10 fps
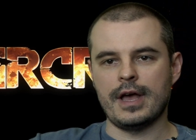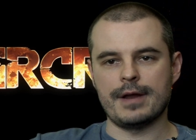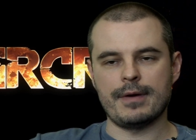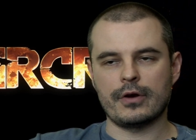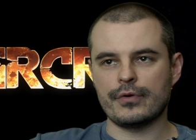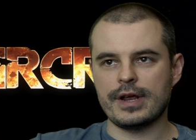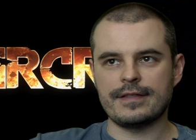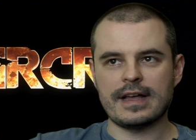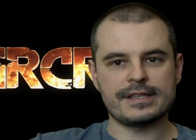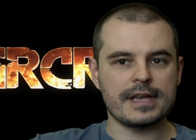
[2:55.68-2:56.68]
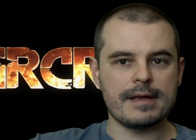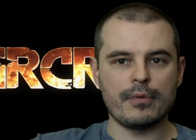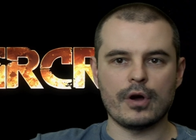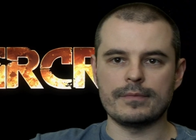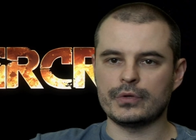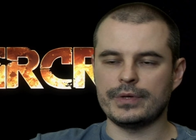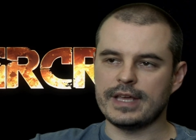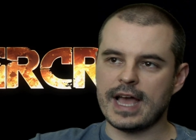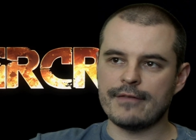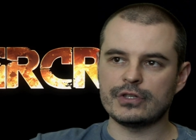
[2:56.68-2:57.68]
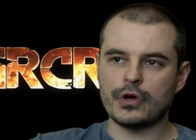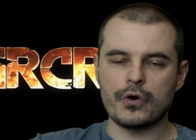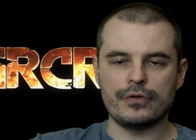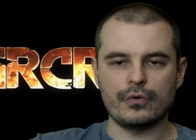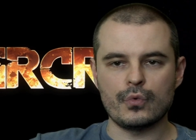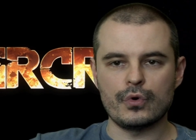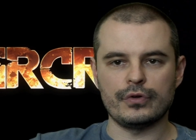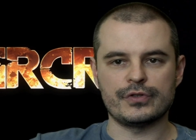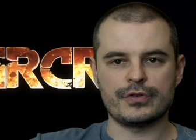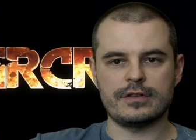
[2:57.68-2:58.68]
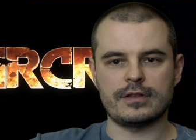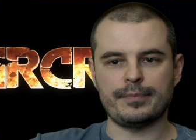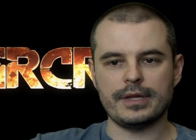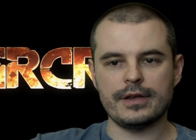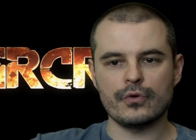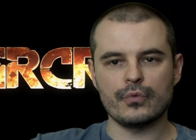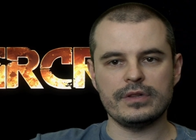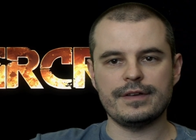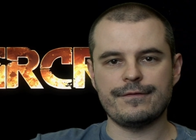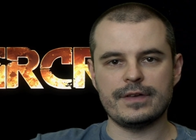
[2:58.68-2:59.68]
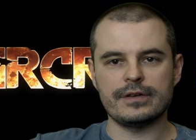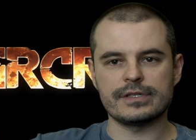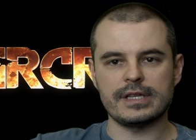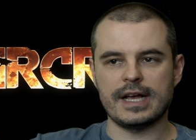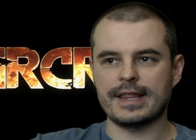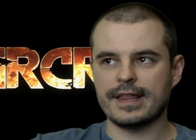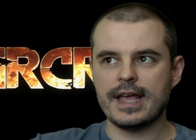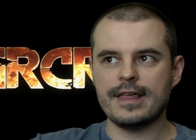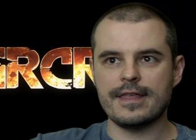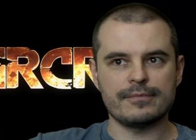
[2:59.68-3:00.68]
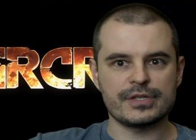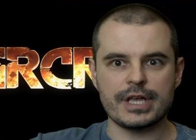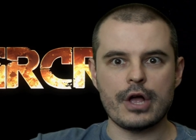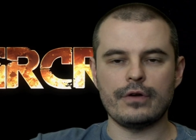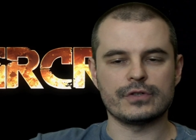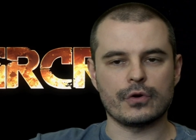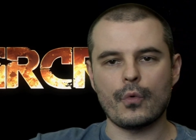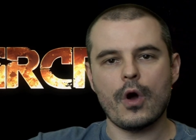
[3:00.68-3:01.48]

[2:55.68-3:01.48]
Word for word: and about creating that same bond between the avatar and the world so that the player really feels like they themselves are